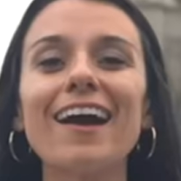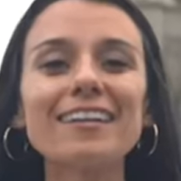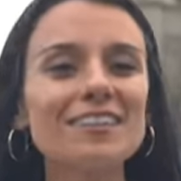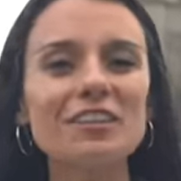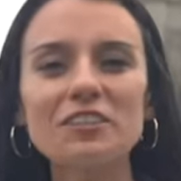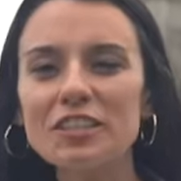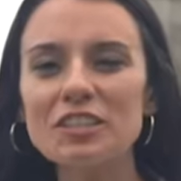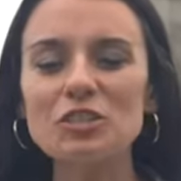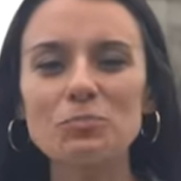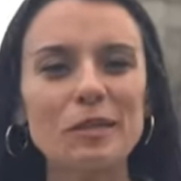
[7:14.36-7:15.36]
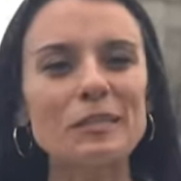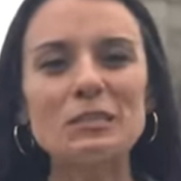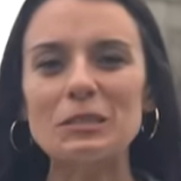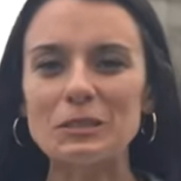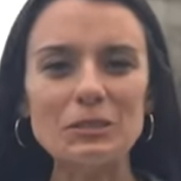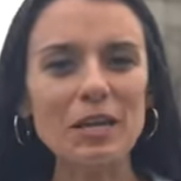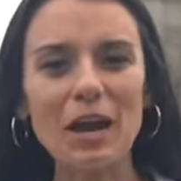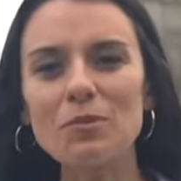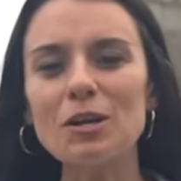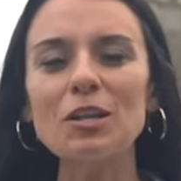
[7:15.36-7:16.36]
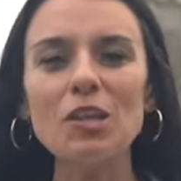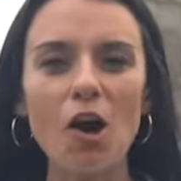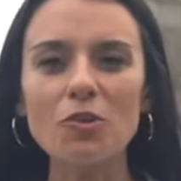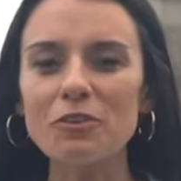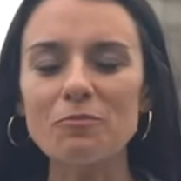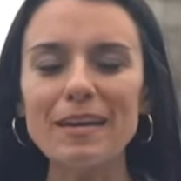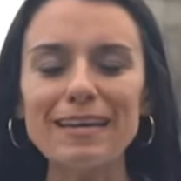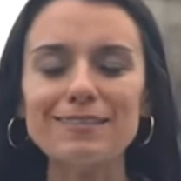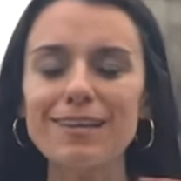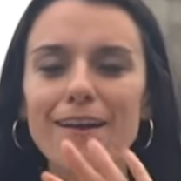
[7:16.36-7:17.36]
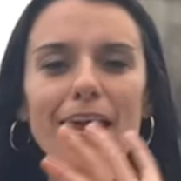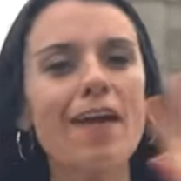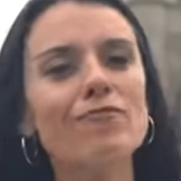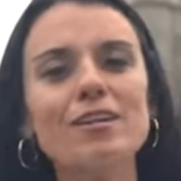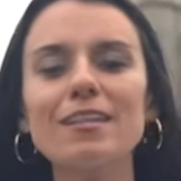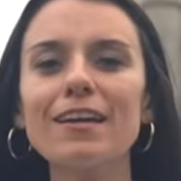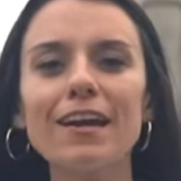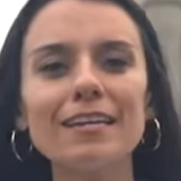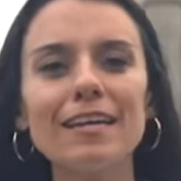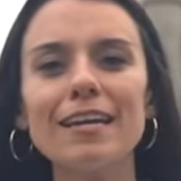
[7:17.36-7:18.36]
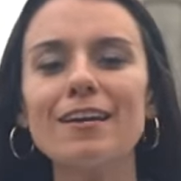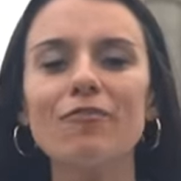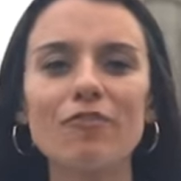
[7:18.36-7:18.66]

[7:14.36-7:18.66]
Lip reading: I can literally just bring this little camera along with me. It's got everything I need,